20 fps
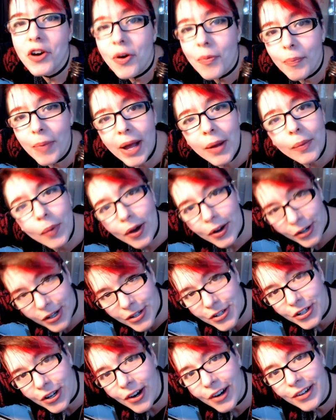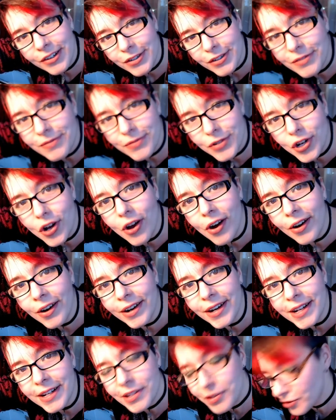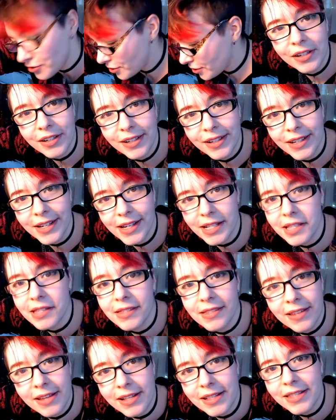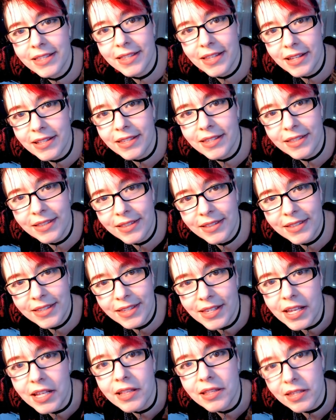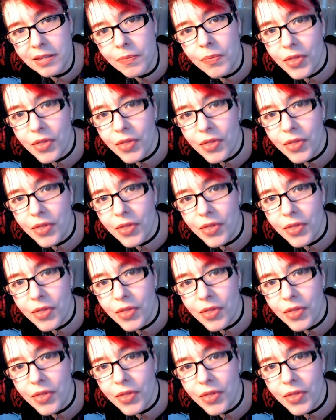My water jar jar is just, it's, it's, it's seen some